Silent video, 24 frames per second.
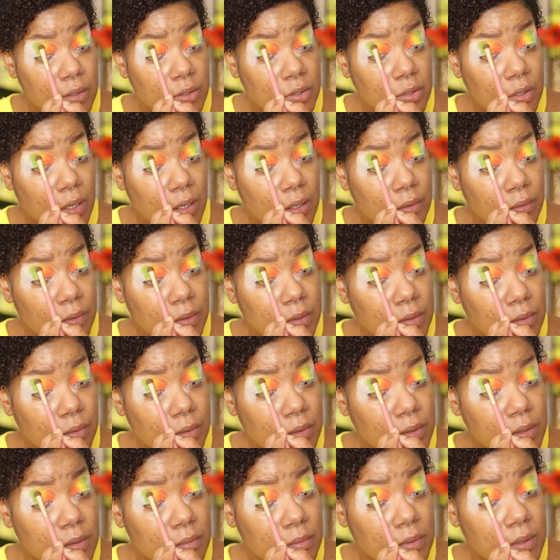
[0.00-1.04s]
I'm trying to
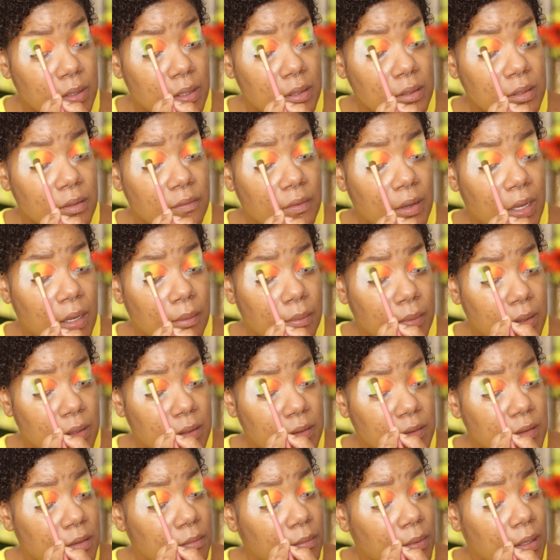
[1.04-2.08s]
restore some sense of
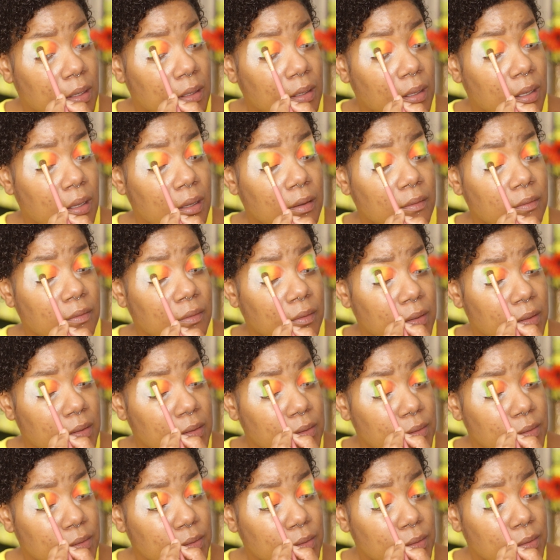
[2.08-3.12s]
happiness to my life
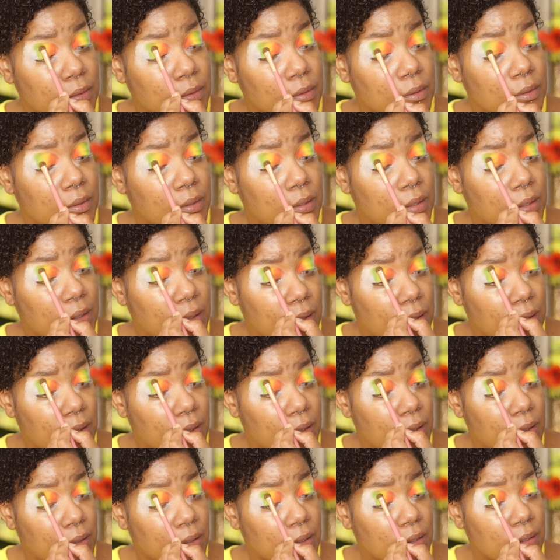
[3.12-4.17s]
because
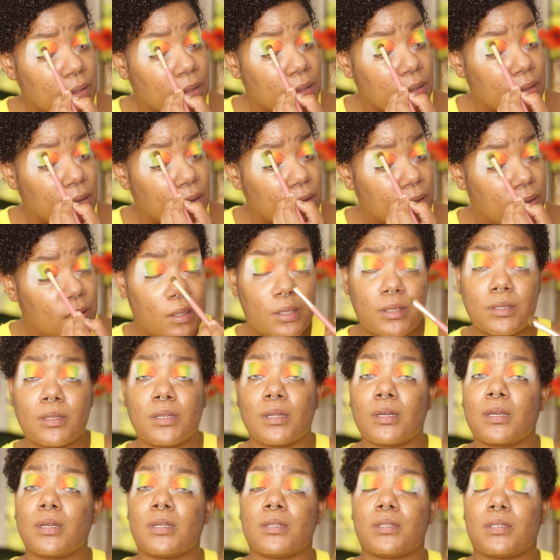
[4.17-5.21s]
this
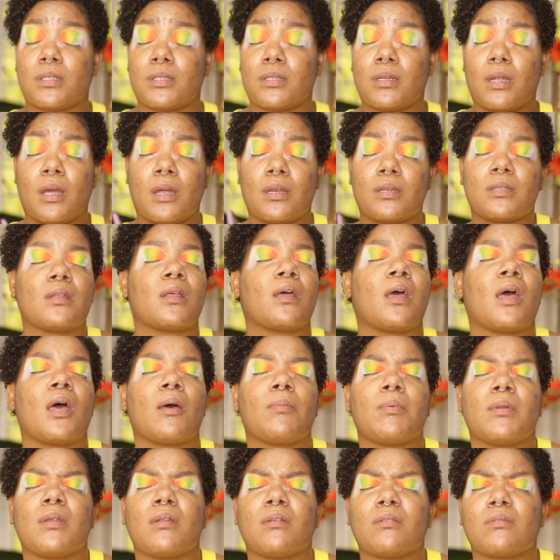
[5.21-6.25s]
look has snatched the
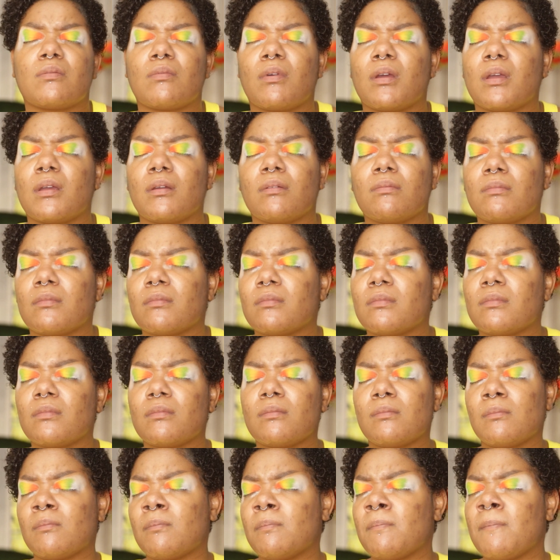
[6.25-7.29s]
happiness right
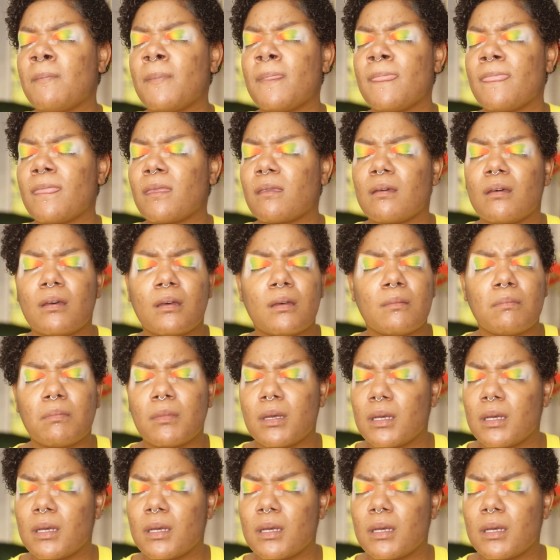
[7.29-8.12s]
up